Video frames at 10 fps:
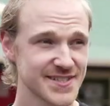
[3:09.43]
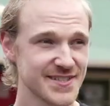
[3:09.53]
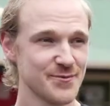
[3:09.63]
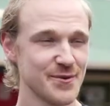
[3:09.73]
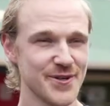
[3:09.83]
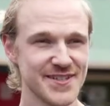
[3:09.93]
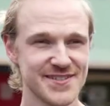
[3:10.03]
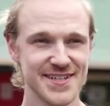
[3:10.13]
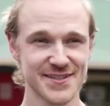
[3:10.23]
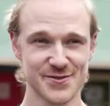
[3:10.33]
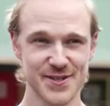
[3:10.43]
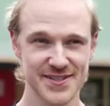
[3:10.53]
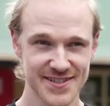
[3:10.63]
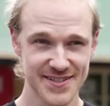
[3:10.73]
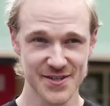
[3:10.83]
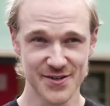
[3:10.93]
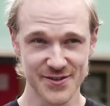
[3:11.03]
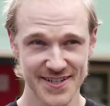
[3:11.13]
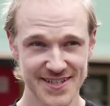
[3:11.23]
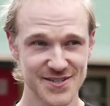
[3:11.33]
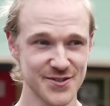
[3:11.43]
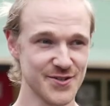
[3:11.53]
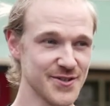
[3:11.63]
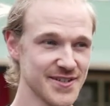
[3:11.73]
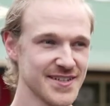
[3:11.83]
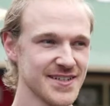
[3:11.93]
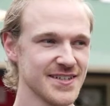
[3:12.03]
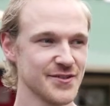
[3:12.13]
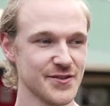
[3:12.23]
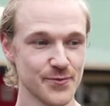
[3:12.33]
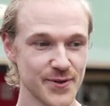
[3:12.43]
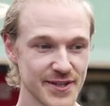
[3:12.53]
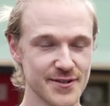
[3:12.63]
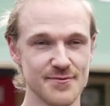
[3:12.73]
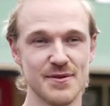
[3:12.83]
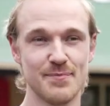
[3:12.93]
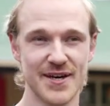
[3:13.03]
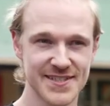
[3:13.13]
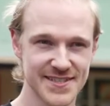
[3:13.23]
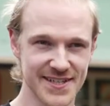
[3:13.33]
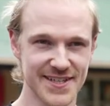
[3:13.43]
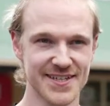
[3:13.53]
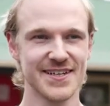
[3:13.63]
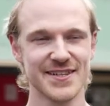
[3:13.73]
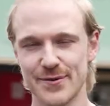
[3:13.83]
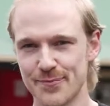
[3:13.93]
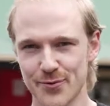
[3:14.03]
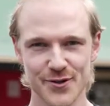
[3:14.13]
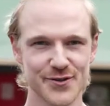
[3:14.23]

When we deconstructed the song into, you know, the rhythm, the bass line, and then we brought it all